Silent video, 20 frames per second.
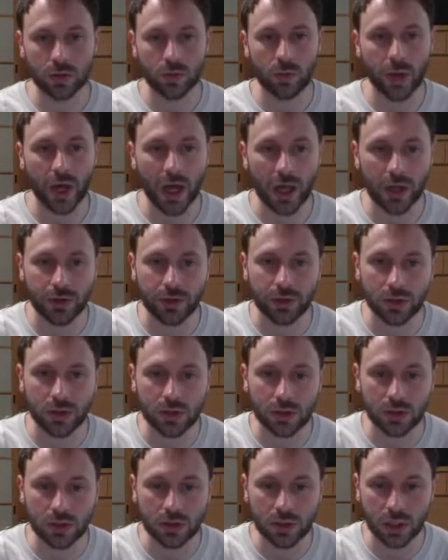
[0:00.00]
bath
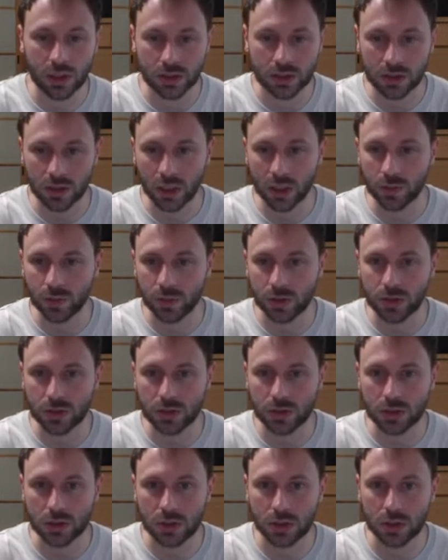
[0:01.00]
that I
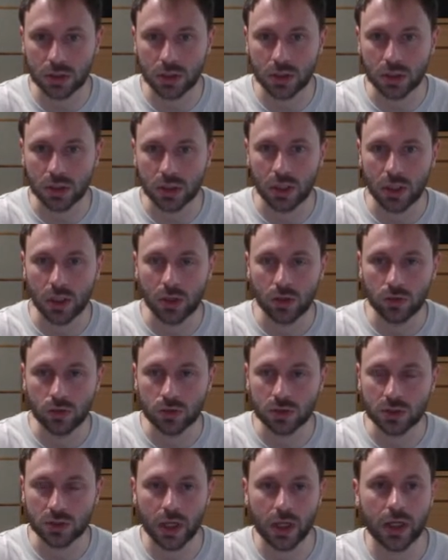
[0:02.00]
picture here
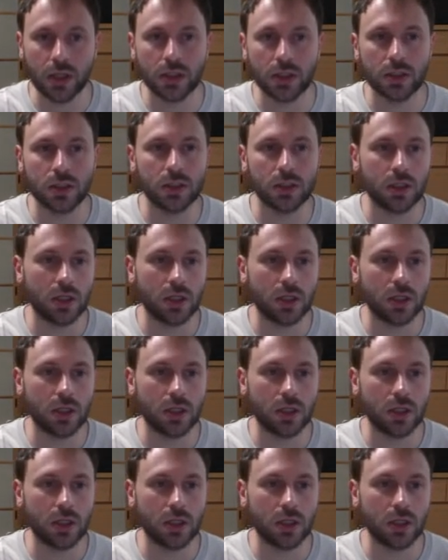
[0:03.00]
looks like.